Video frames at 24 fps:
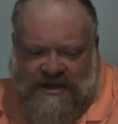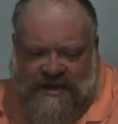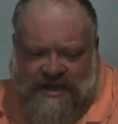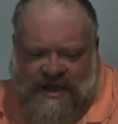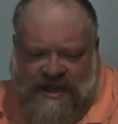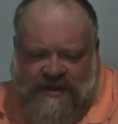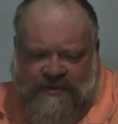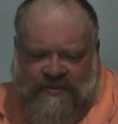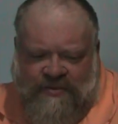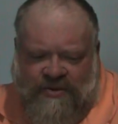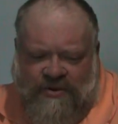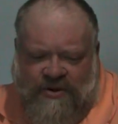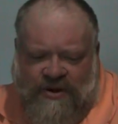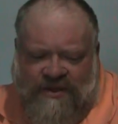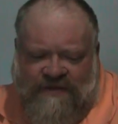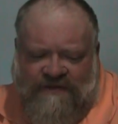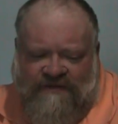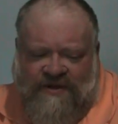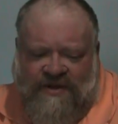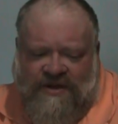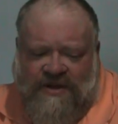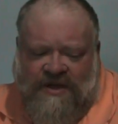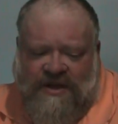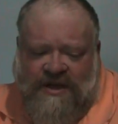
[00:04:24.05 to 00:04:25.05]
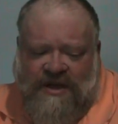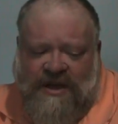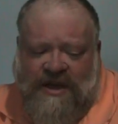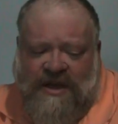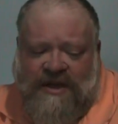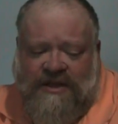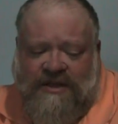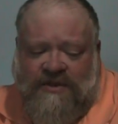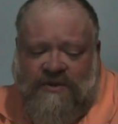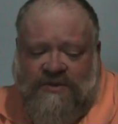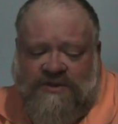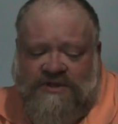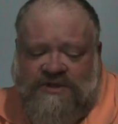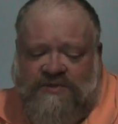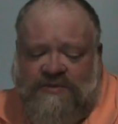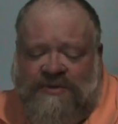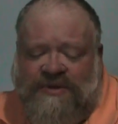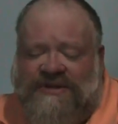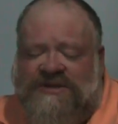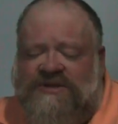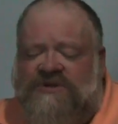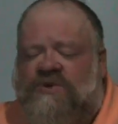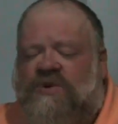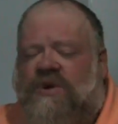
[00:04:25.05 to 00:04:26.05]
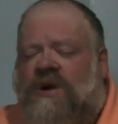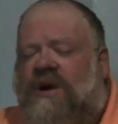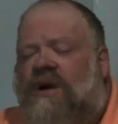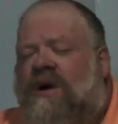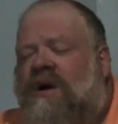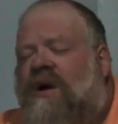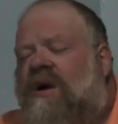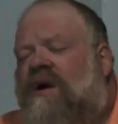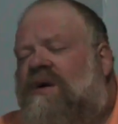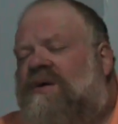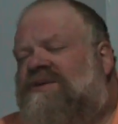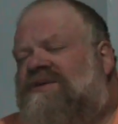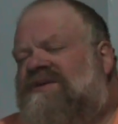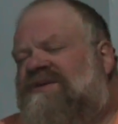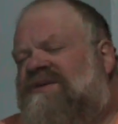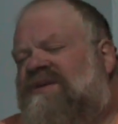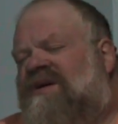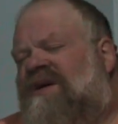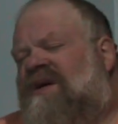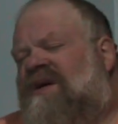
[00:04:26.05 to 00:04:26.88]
I pray, Father God, you would speak to our hearts.